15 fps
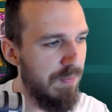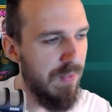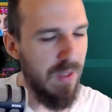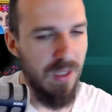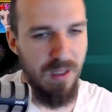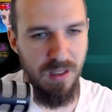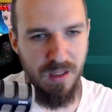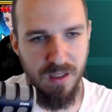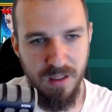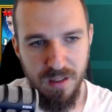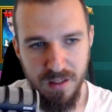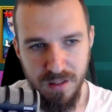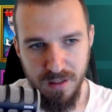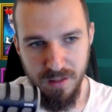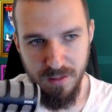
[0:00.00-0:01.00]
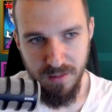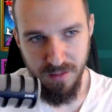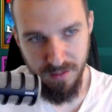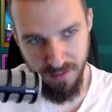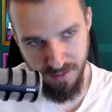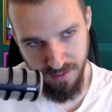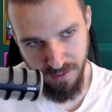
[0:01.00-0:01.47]

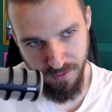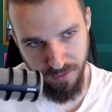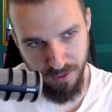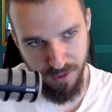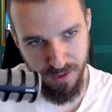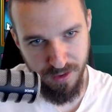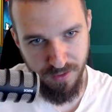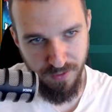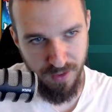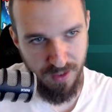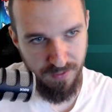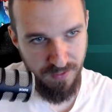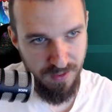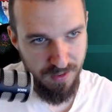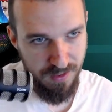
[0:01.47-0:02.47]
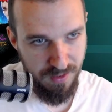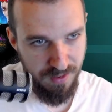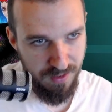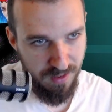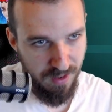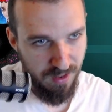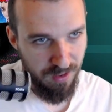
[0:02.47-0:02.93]
Of course, if you have this
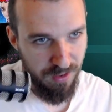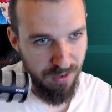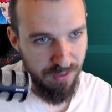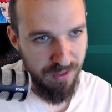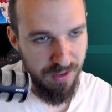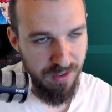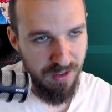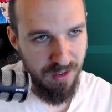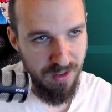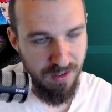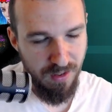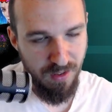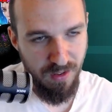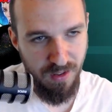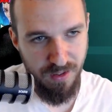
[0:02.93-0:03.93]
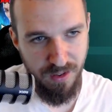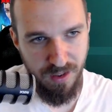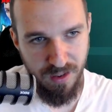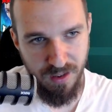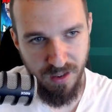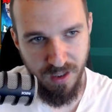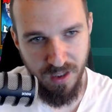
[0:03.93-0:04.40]
accuracy aura,
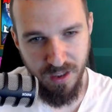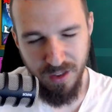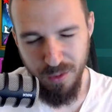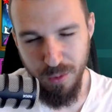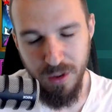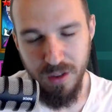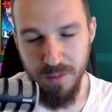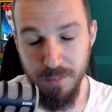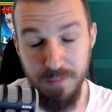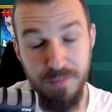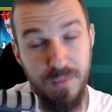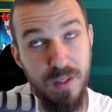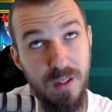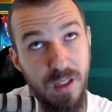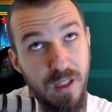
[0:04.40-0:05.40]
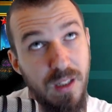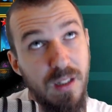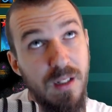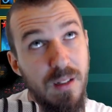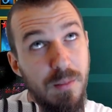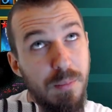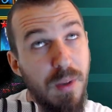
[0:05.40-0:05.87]
you want, like
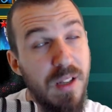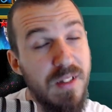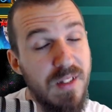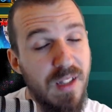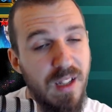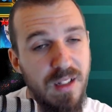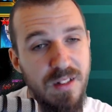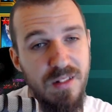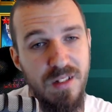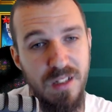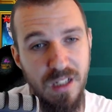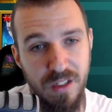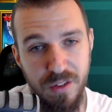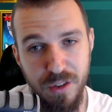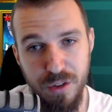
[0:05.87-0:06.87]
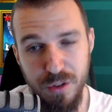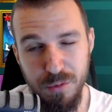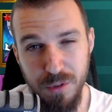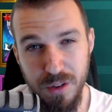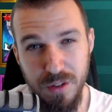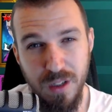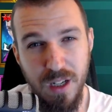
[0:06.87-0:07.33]
in best case scenario, you want
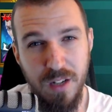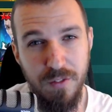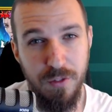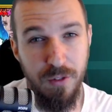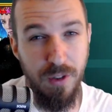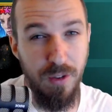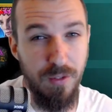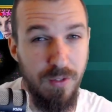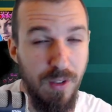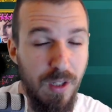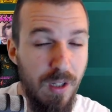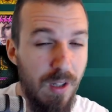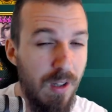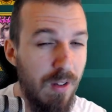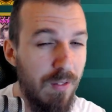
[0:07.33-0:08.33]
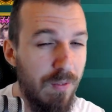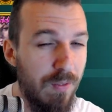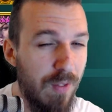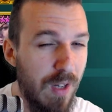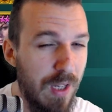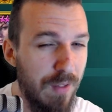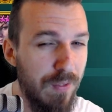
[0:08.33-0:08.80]
to have around
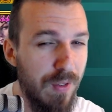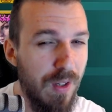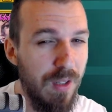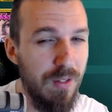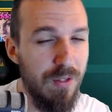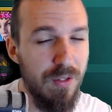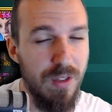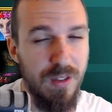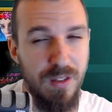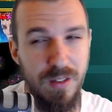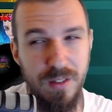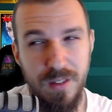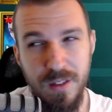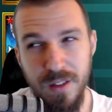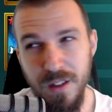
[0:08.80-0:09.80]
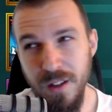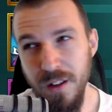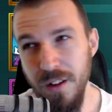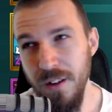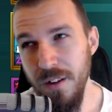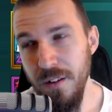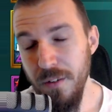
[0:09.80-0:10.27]

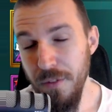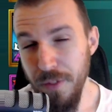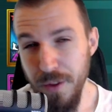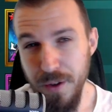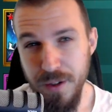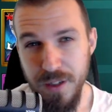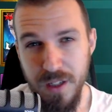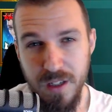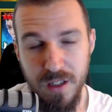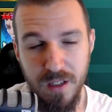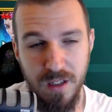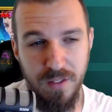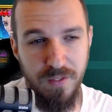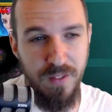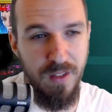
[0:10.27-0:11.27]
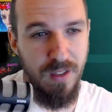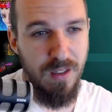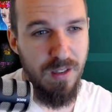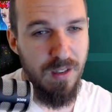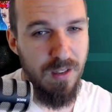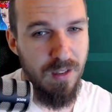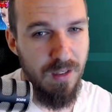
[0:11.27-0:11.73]
530, I think.